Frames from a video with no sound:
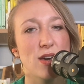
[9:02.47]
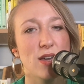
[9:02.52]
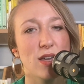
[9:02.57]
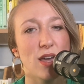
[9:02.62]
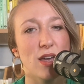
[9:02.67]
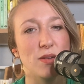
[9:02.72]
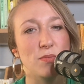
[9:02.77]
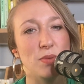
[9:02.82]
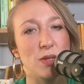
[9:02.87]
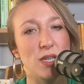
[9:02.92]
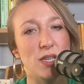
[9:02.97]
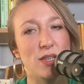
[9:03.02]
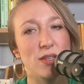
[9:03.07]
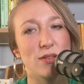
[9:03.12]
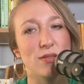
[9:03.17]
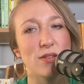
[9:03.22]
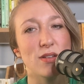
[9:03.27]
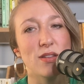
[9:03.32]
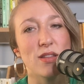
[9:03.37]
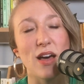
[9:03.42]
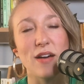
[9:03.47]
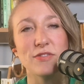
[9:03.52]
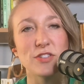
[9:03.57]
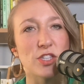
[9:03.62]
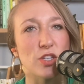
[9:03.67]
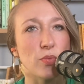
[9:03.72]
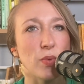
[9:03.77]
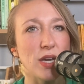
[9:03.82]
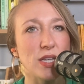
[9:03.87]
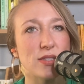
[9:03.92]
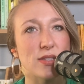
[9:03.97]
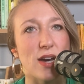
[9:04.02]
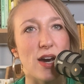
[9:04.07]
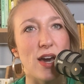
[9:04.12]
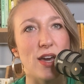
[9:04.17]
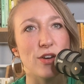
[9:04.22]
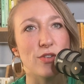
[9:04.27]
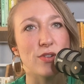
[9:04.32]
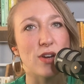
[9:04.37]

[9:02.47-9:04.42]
can be left to the wayside or